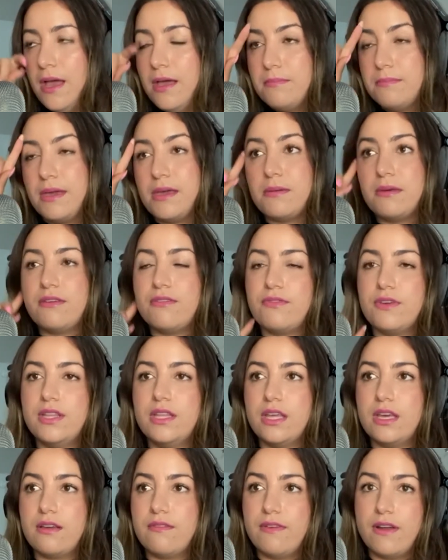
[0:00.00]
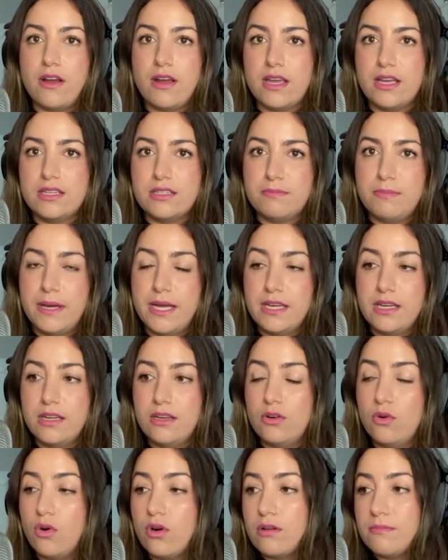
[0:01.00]
maybe feeling very
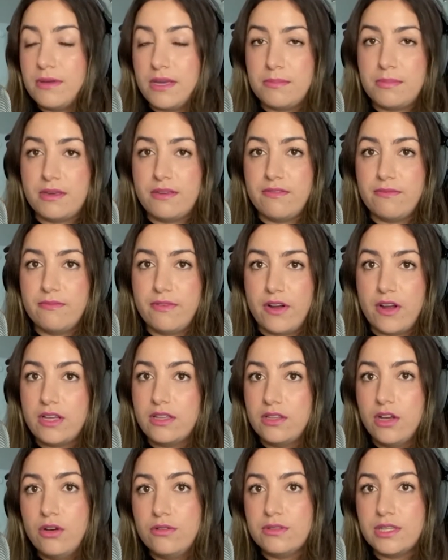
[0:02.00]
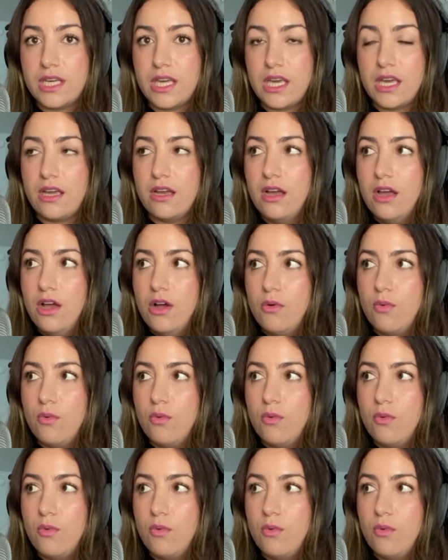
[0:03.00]
independent or maybe very lonely,